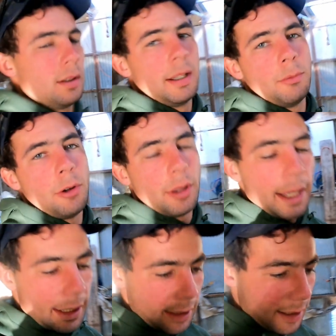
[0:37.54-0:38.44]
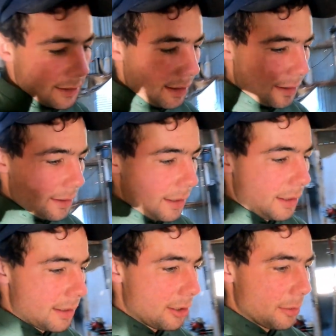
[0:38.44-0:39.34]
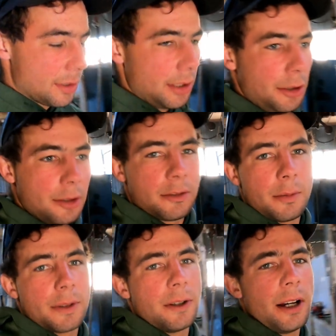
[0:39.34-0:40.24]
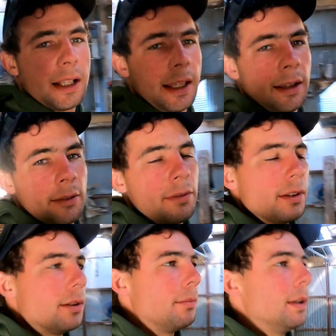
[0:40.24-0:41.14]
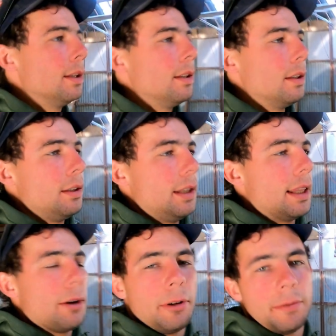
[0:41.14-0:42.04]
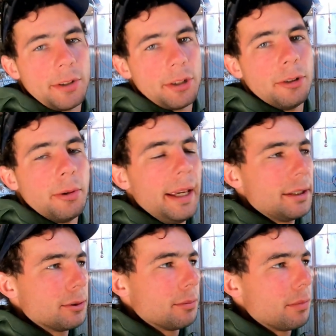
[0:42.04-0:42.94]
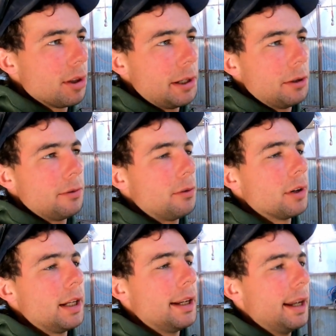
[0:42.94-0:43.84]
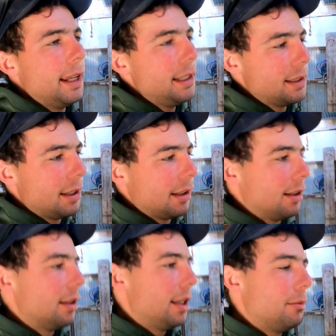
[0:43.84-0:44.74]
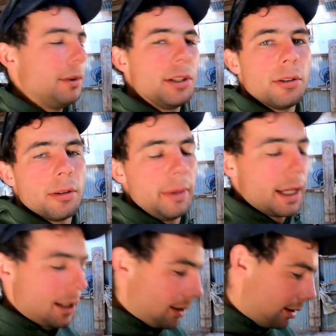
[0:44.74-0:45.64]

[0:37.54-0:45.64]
And what that does is, is stops the ewes from cycling for, yeah, they were in for two weeks or 13 or 14 days. Then we took them out